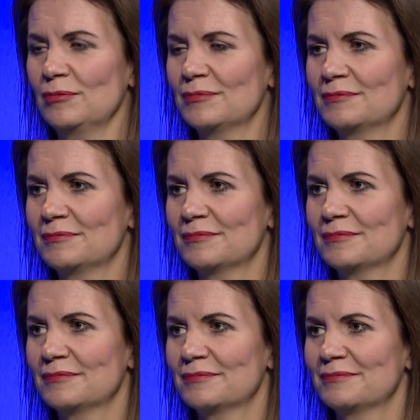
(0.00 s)
Yeah, well, we
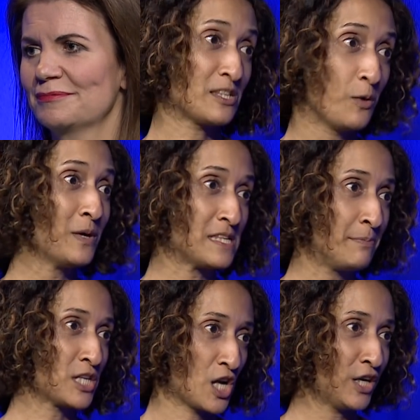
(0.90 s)
do, and it's always a
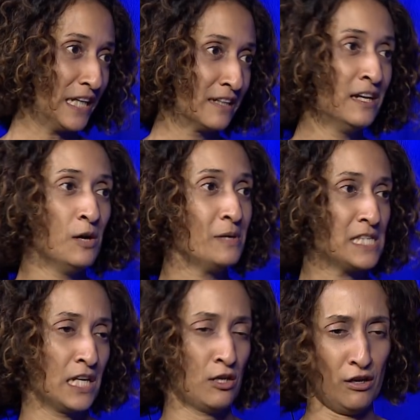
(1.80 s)
bit shocking. We
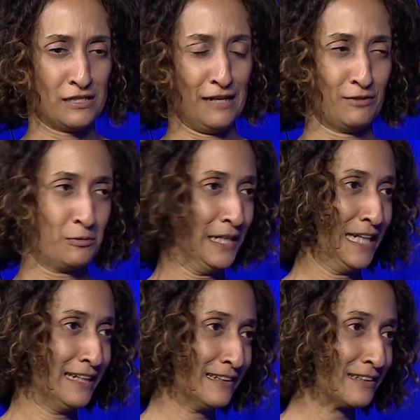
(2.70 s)
sing God Save the
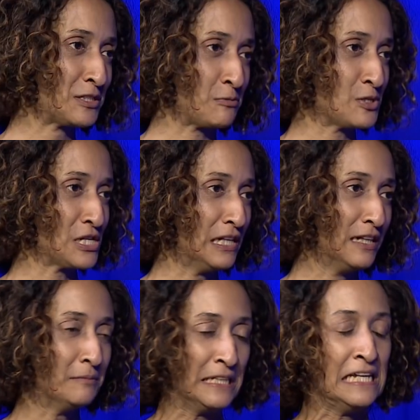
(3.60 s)
Queen and
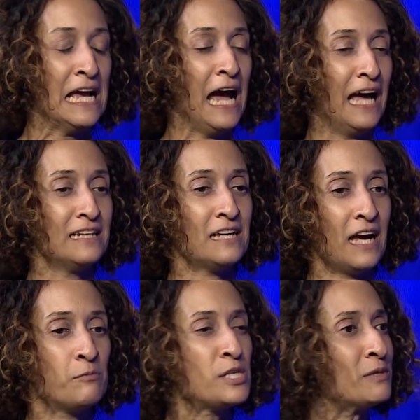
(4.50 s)
Jerusalem, and
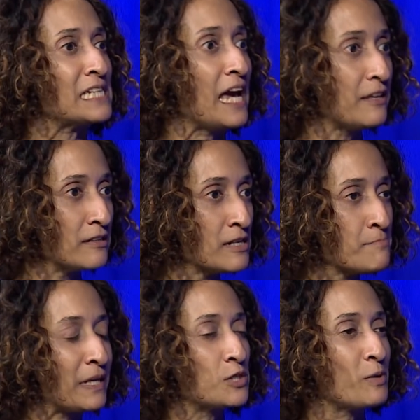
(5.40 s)
we do it together
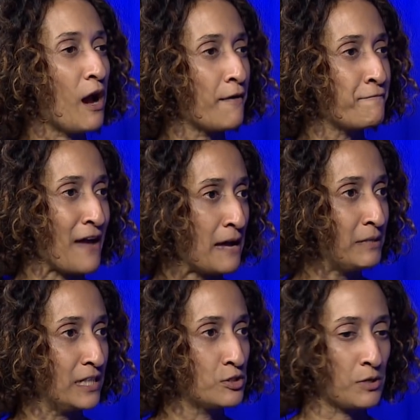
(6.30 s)
because we are a
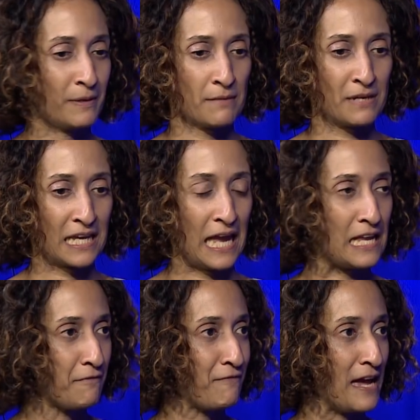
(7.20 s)
family. I talk about the
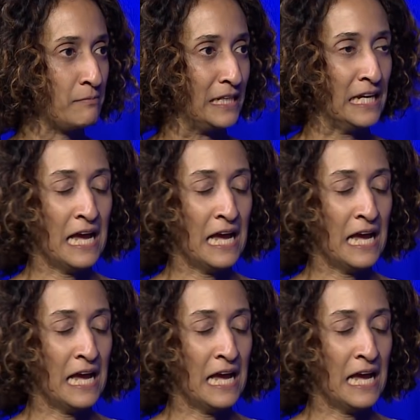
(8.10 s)
Michaela family.